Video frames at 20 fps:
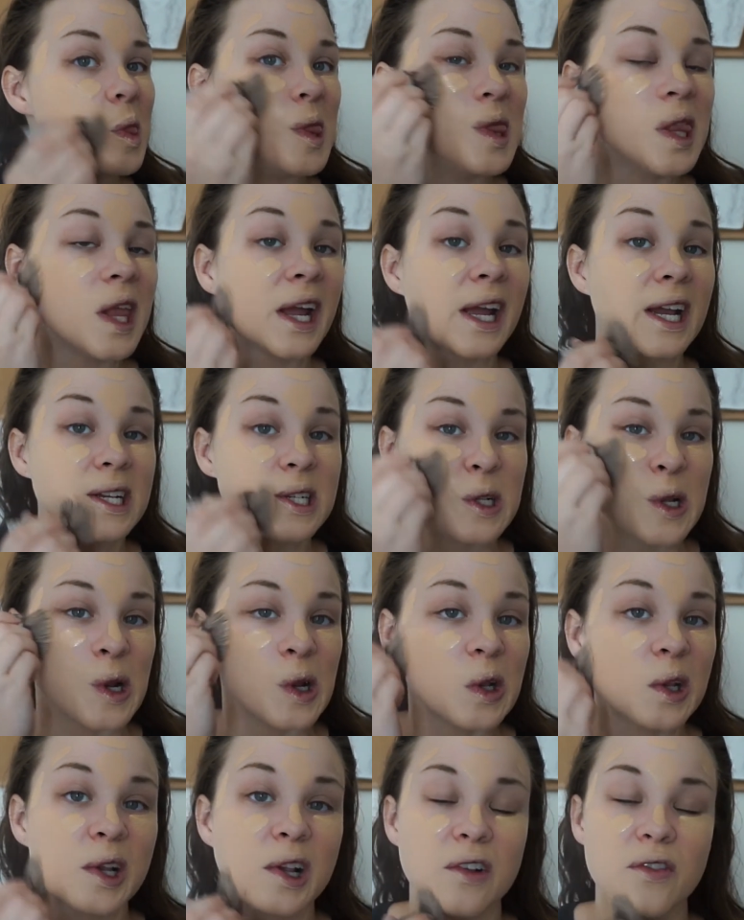Like I
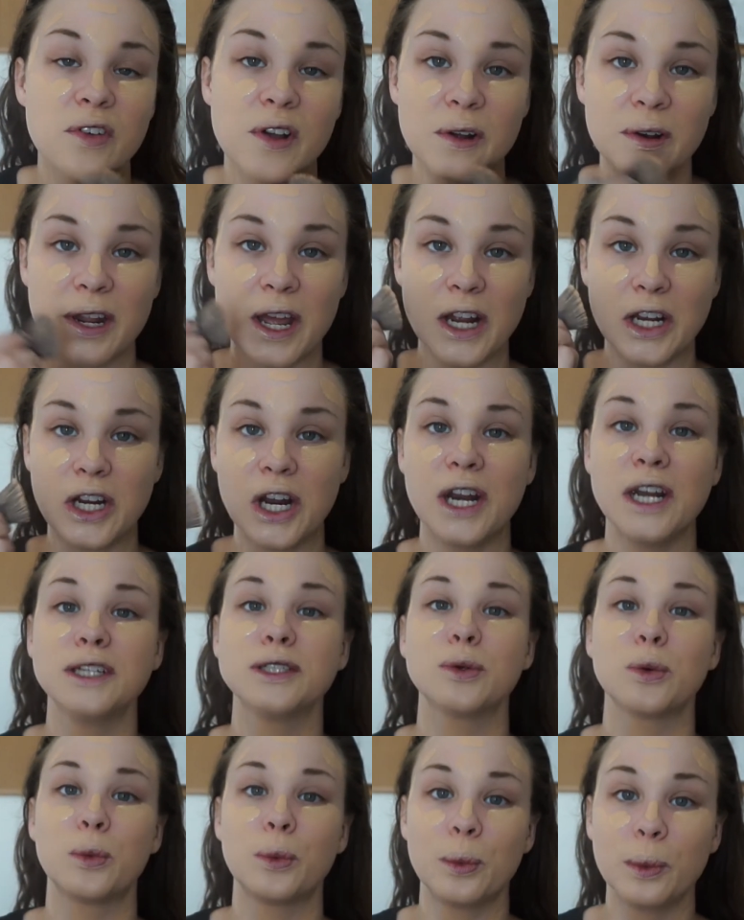said, this foundation
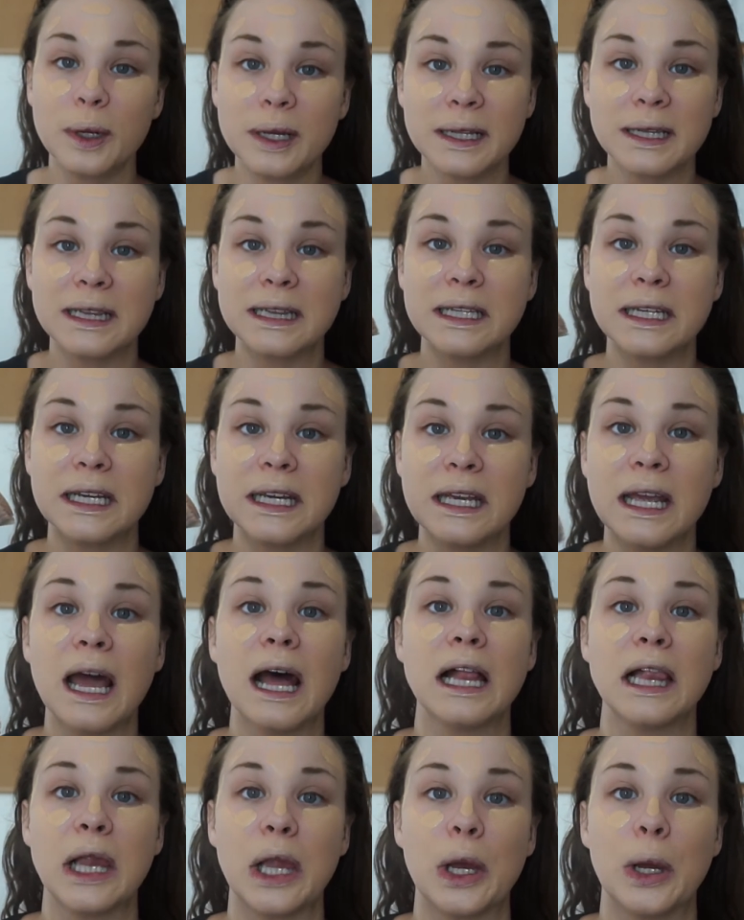is really
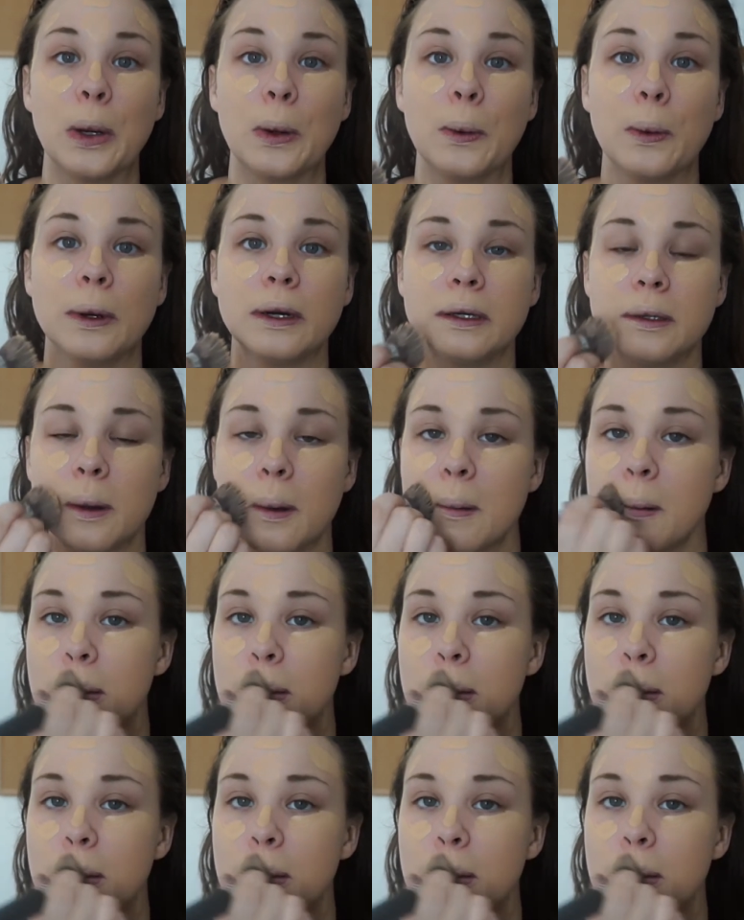yellow.